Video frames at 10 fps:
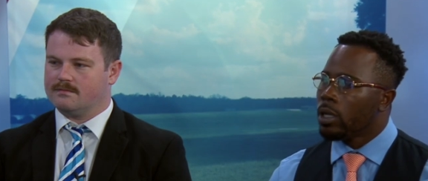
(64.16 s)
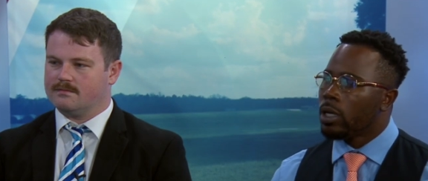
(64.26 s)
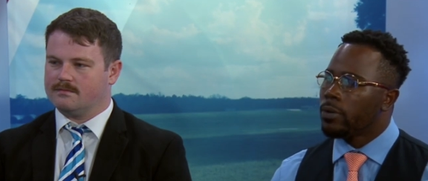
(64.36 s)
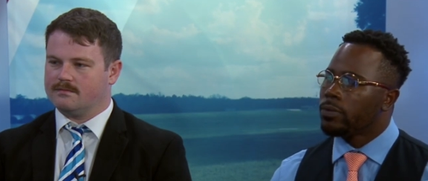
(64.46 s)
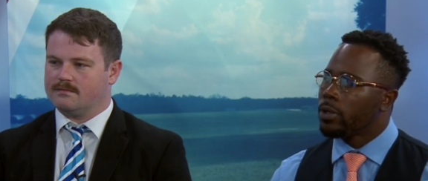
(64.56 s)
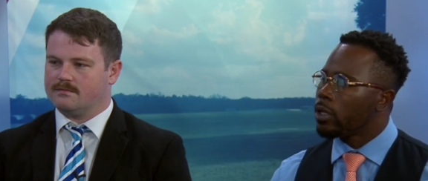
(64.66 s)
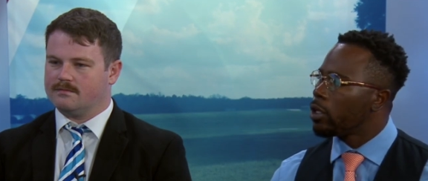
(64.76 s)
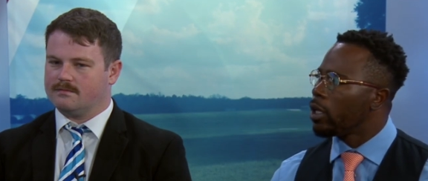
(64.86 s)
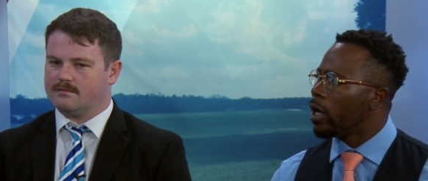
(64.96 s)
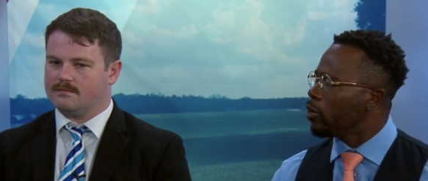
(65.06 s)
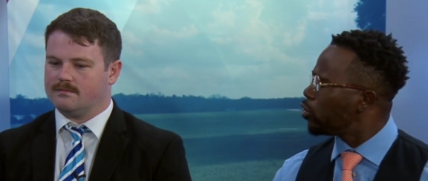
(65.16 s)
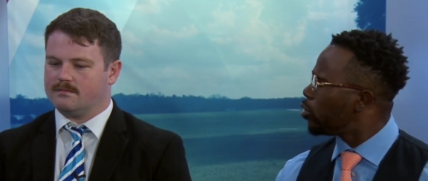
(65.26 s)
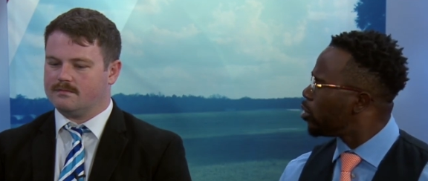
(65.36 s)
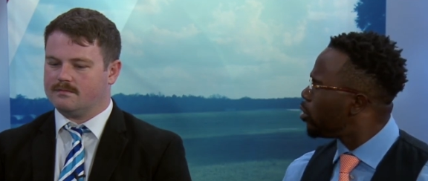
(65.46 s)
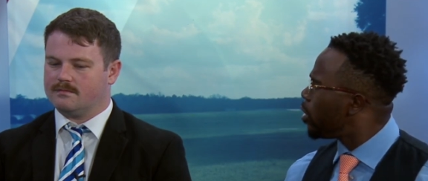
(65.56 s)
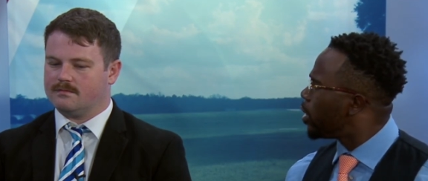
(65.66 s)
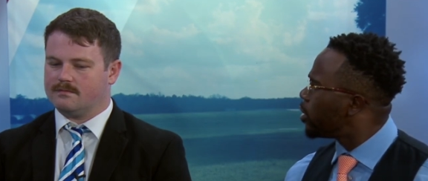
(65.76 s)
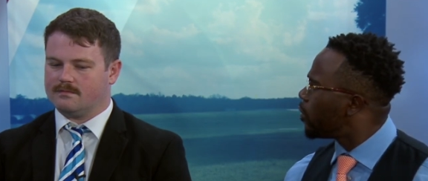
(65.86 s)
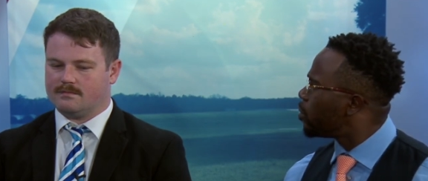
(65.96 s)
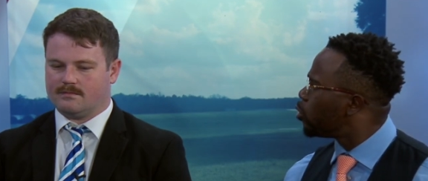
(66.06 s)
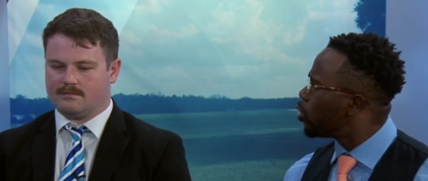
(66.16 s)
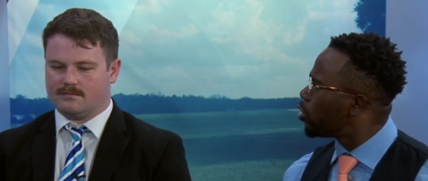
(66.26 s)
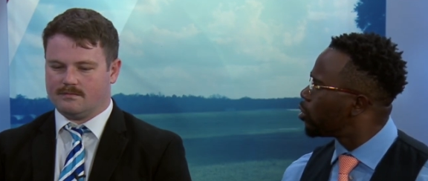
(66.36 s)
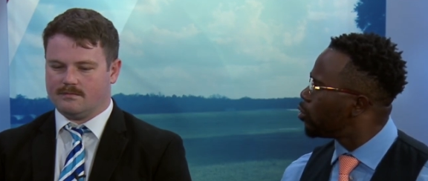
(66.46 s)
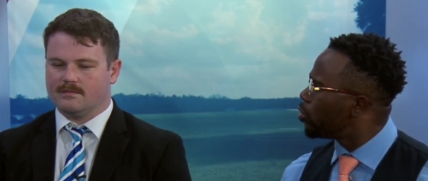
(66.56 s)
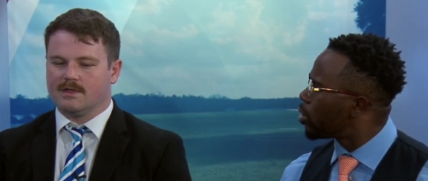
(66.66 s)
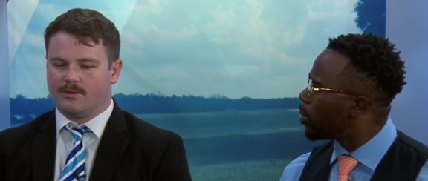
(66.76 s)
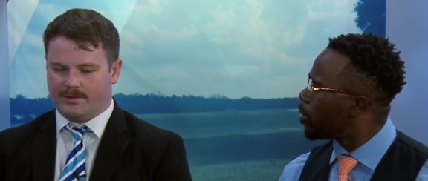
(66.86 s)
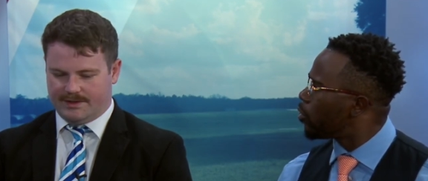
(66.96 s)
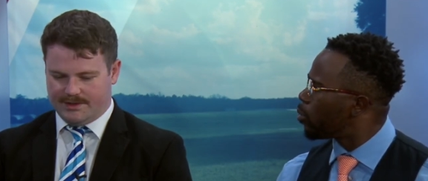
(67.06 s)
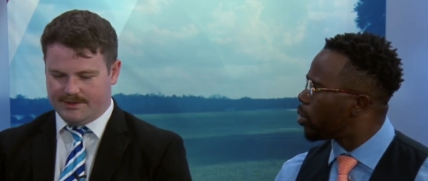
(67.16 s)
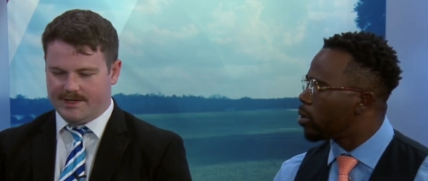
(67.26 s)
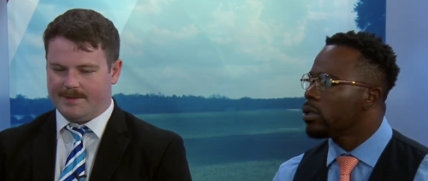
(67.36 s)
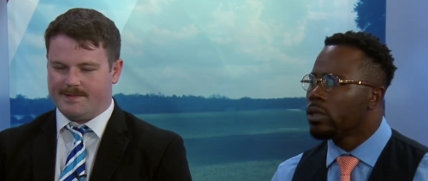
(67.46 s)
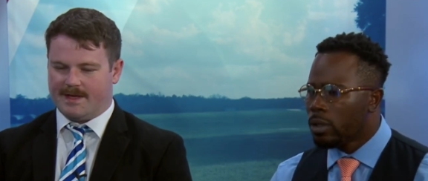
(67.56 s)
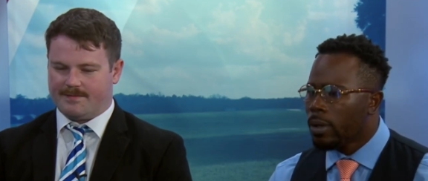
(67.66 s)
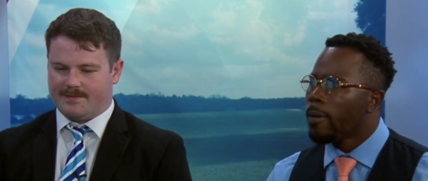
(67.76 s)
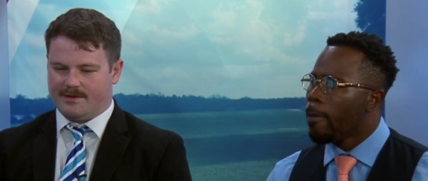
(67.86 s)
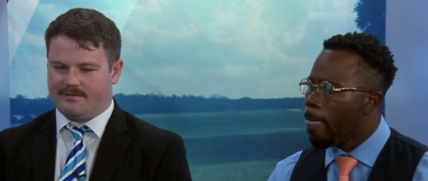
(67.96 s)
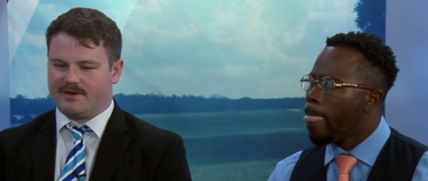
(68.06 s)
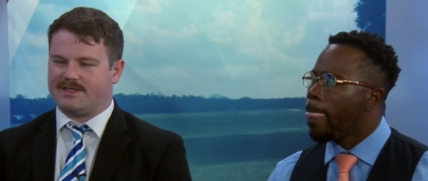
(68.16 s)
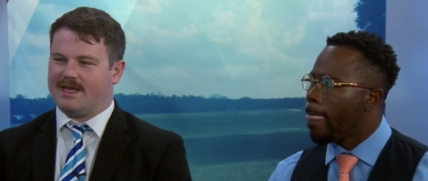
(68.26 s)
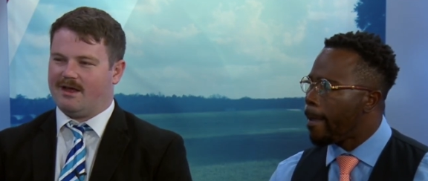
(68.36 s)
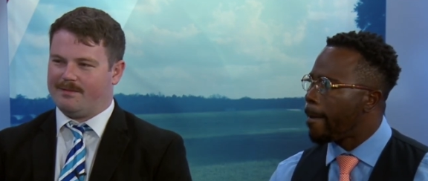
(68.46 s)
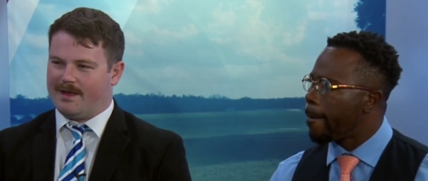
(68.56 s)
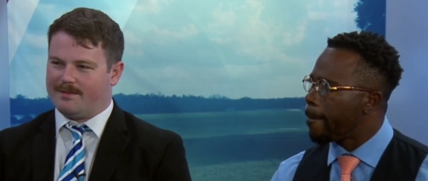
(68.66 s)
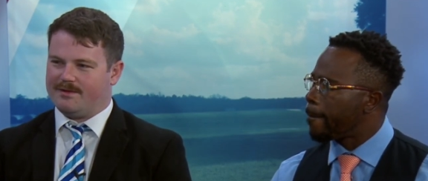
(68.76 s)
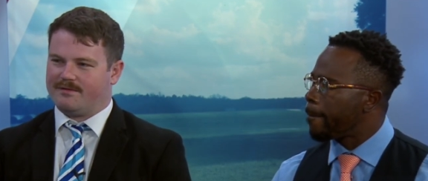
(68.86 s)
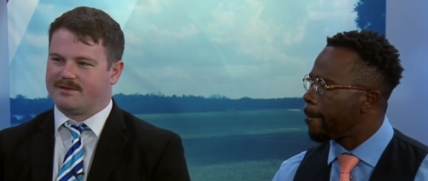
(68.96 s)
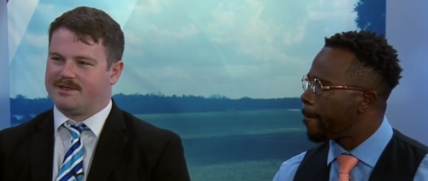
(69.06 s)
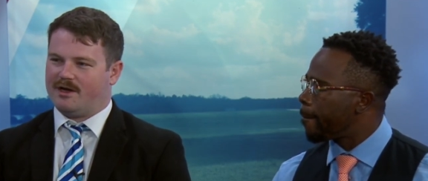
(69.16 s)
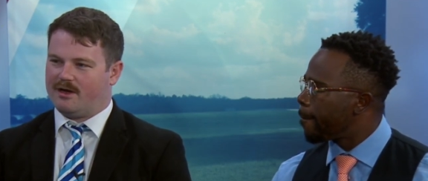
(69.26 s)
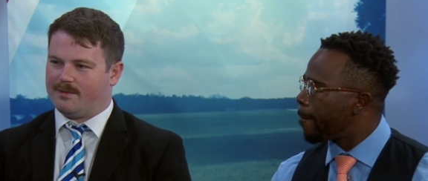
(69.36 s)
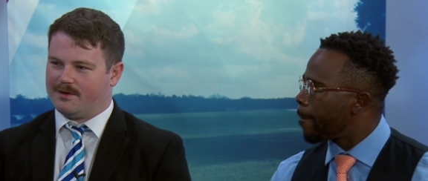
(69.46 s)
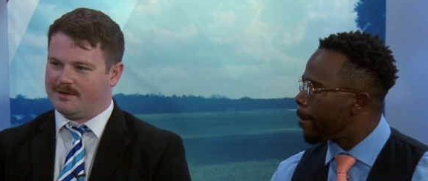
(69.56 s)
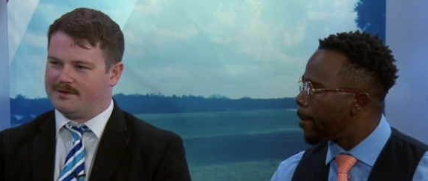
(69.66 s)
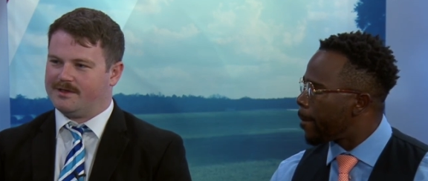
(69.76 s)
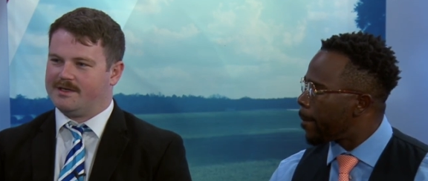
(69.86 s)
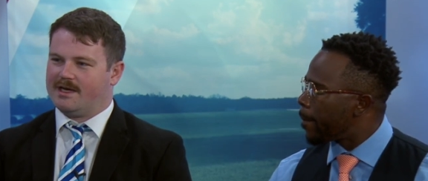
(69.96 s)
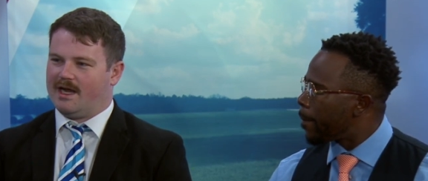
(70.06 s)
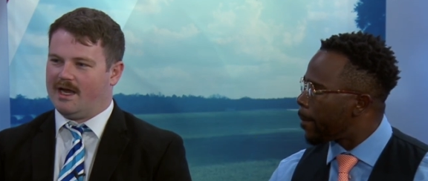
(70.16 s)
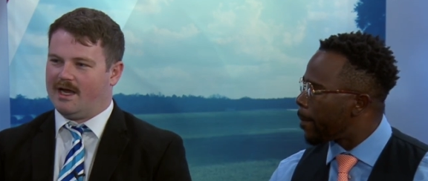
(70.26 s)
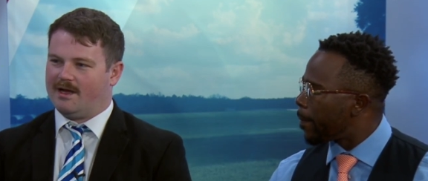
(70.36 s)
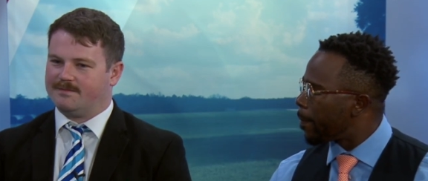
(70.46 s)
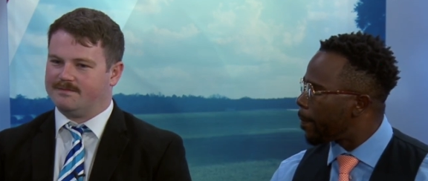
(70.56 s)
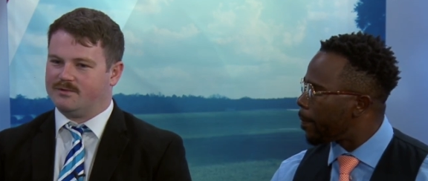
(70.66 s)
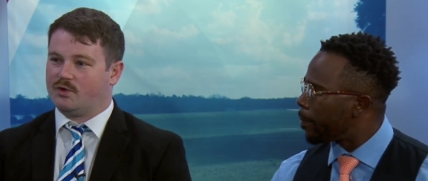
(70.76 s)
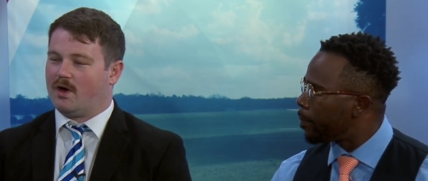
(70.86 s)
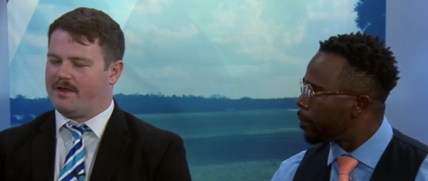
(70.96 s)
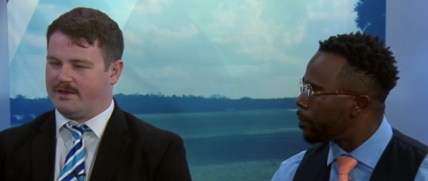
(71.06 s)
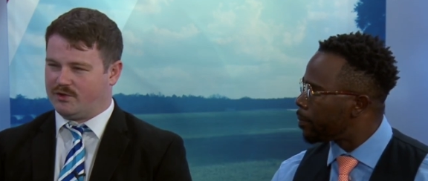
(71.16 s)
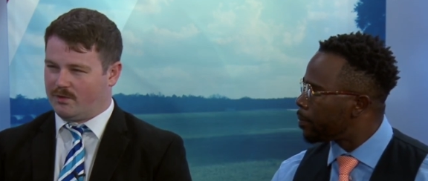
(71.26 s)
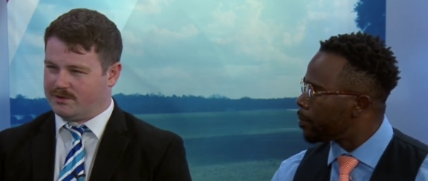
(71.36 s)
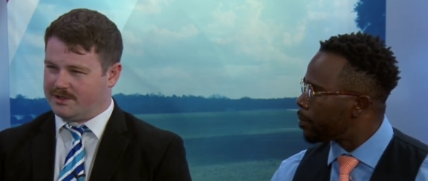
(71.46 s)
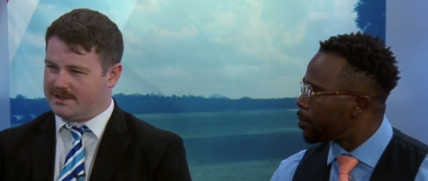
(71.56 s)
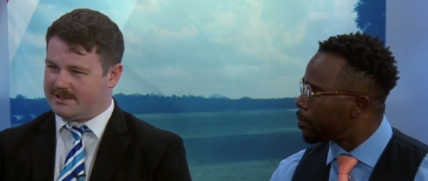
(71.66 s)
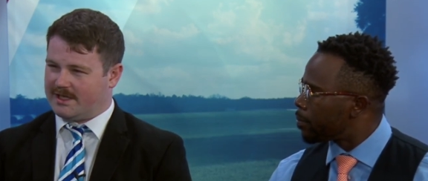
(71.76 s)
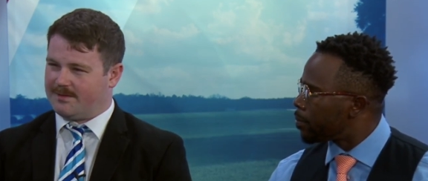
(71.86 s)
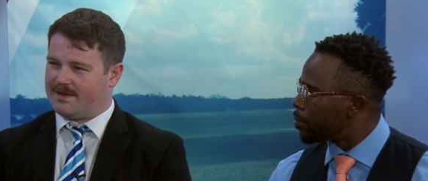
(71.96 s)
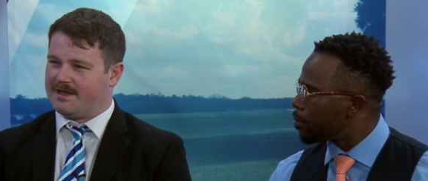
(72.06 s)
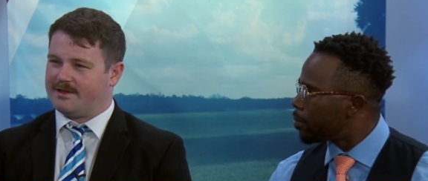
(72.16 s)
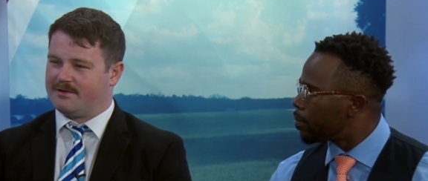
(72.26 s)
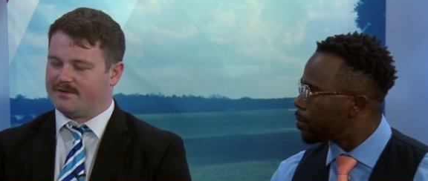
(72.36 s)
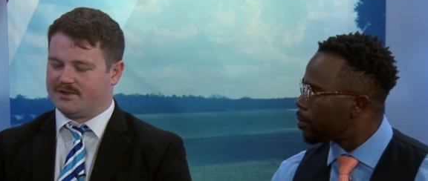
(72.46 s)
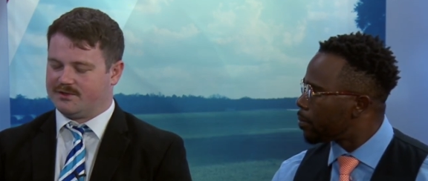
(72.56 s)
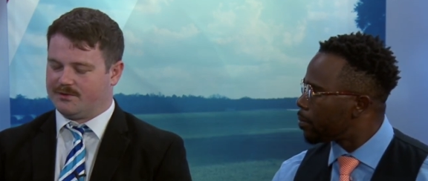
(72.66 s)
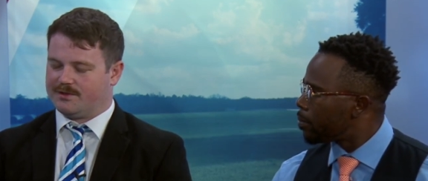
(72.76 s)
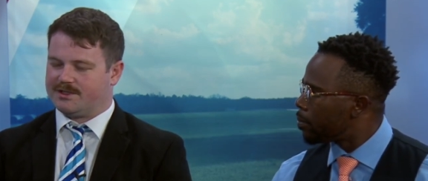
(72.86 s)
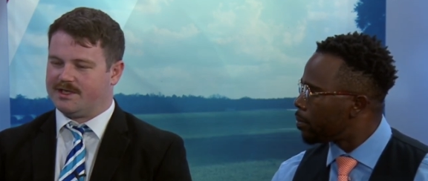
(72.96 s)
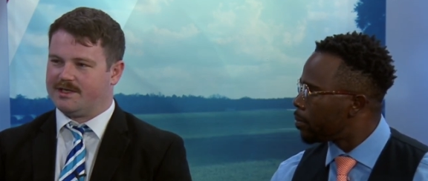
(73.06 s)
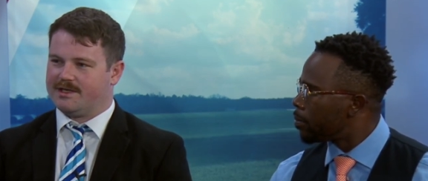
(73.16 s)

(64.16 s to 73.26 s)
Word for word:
Speaker 1: Uh, so also, do you guys have some Georgia schools coming? We do. Well? Yep,
Speaker 2: yep. University of Alabama, University of Auburn. Um, I think Georgia is coming, University of Georgia.